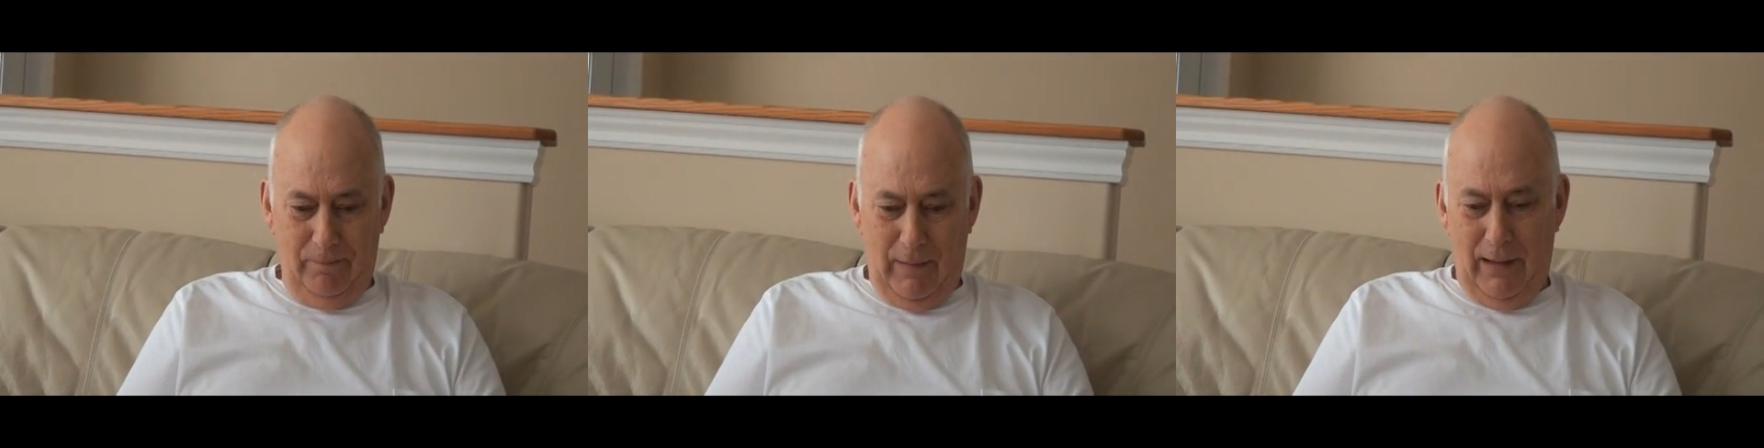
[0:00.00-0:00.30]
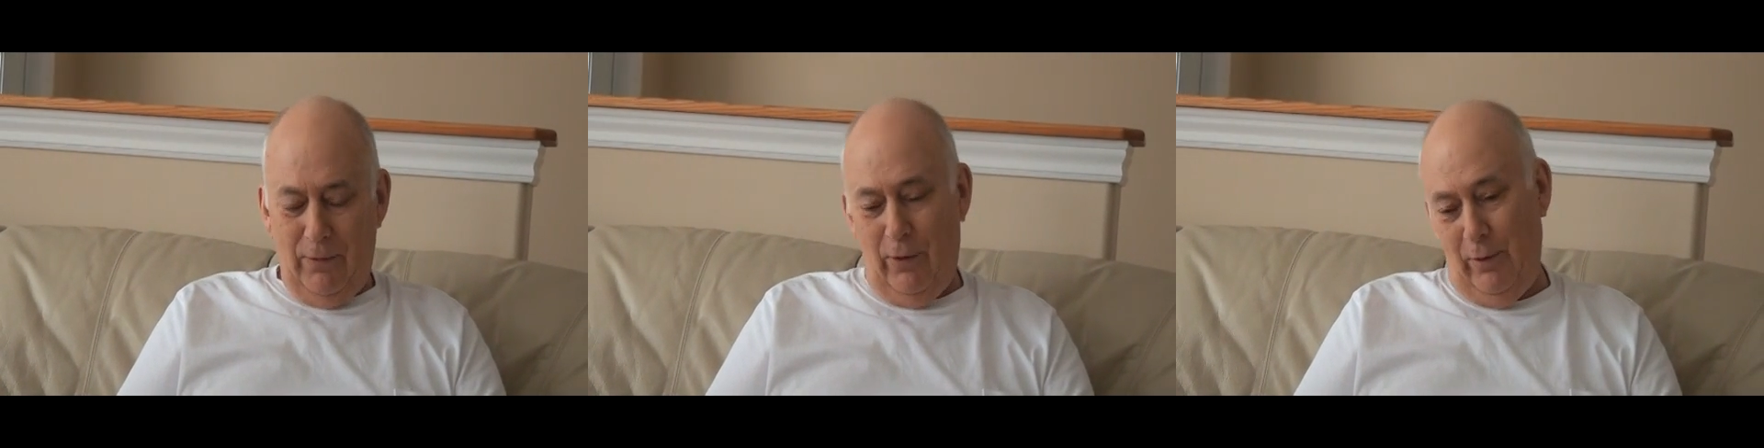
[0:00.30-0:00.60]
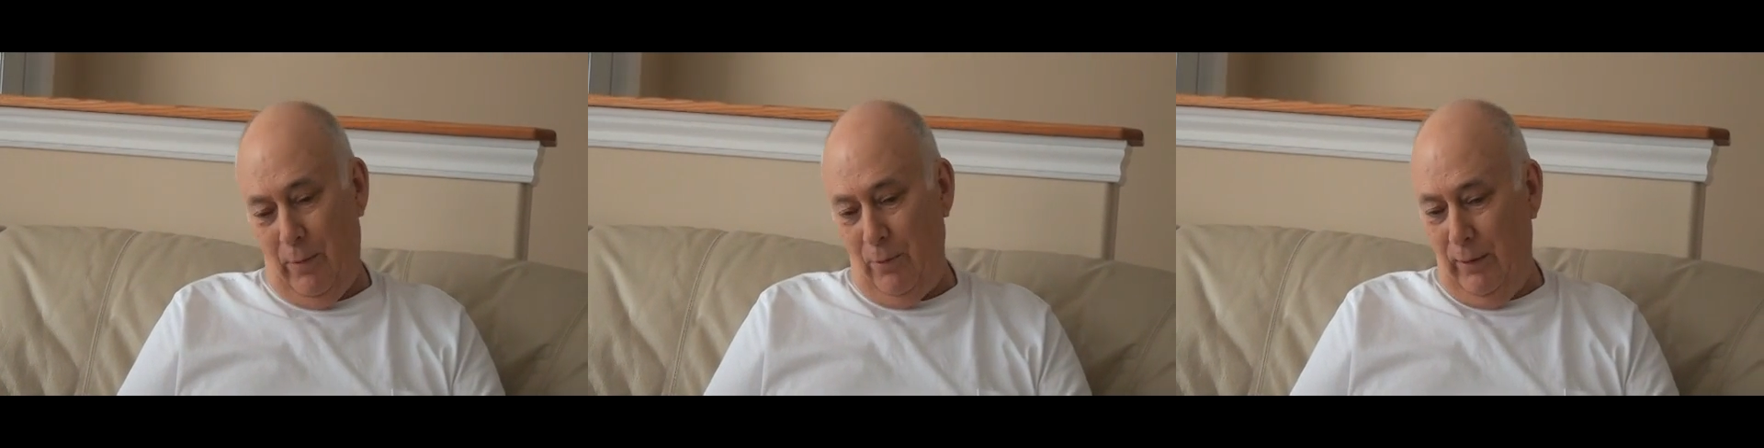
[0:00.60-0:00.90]
I had
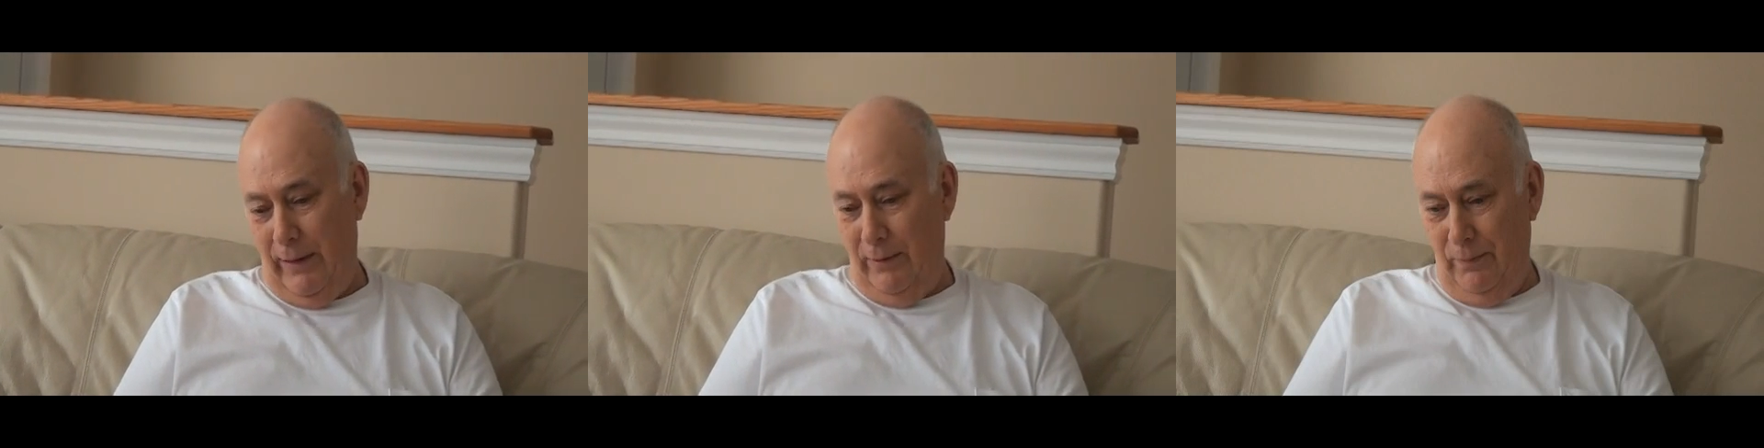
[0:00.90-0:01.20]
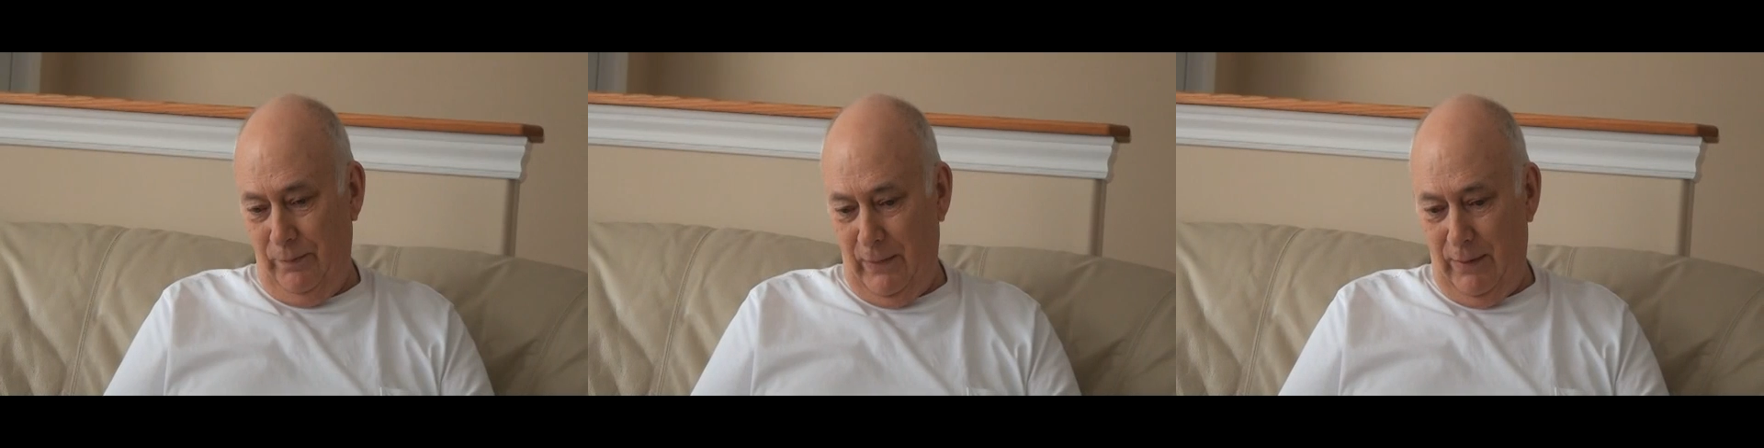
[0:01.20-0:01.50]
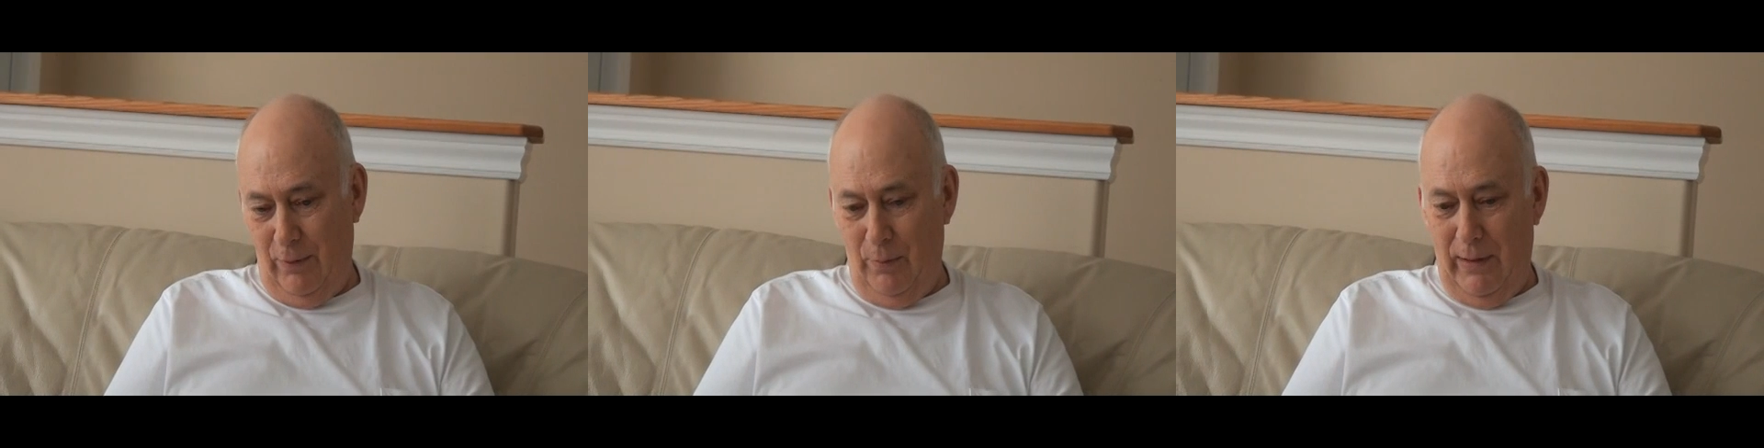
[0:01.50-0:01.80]
heard about Lin,
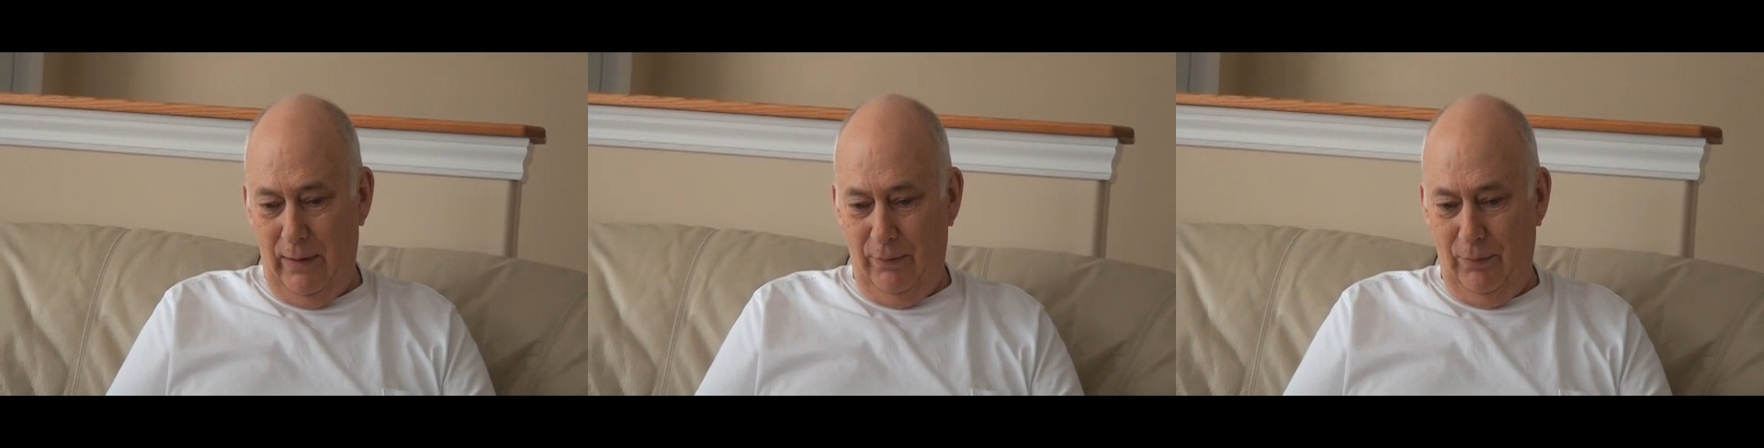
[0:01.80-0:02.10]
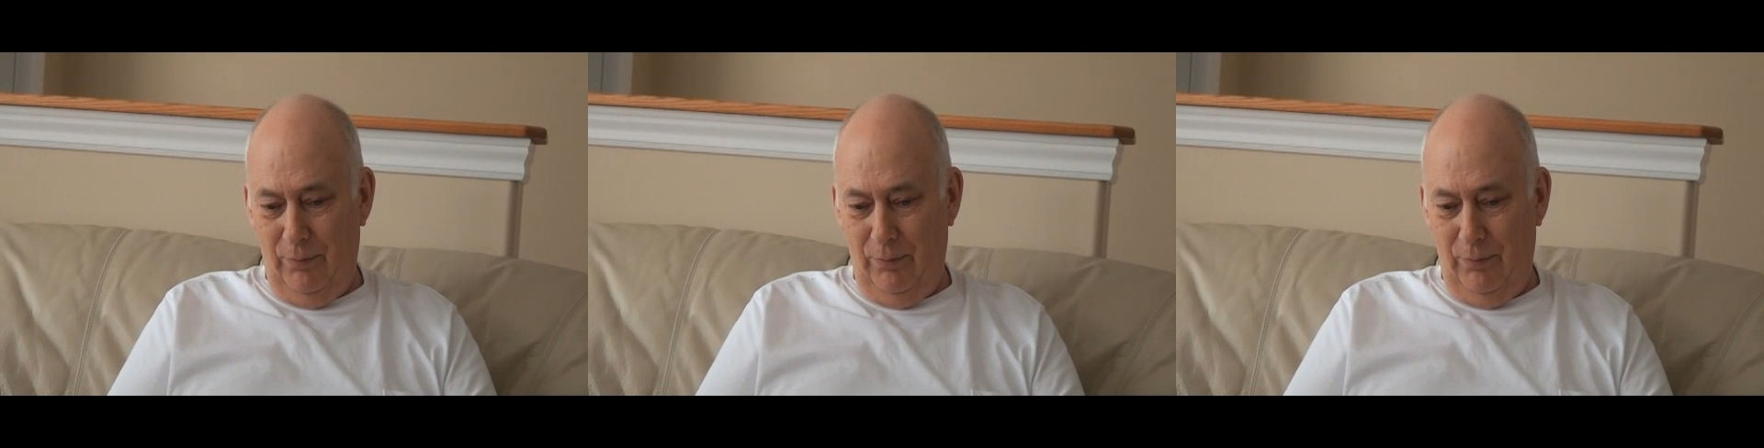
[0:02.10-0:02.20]
and there'd been a